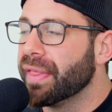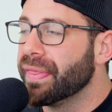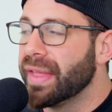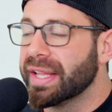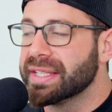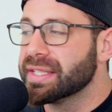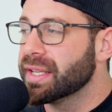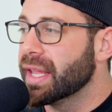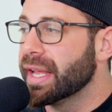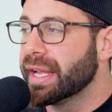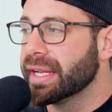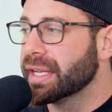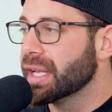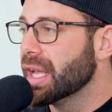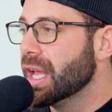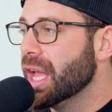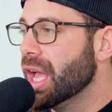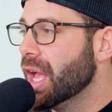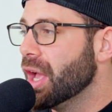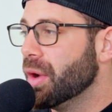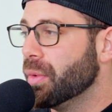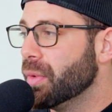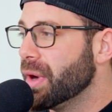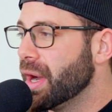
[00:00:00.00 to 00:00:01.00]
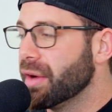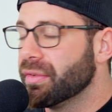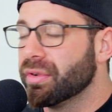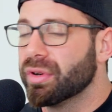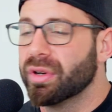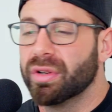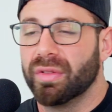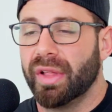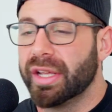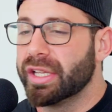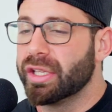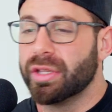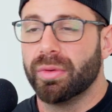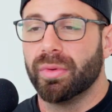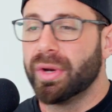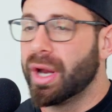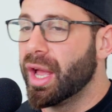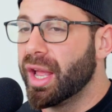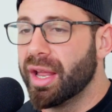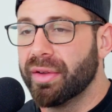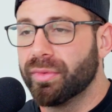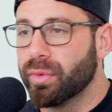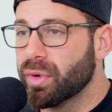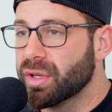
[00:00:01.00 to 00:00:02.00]
That's like whenever like you and
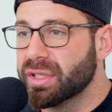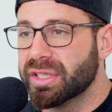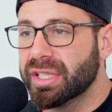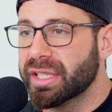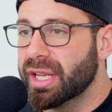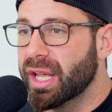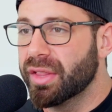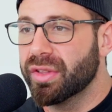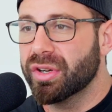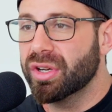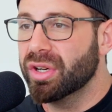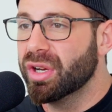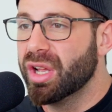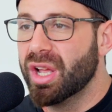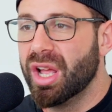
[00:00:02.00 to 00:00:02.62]
I have worked together,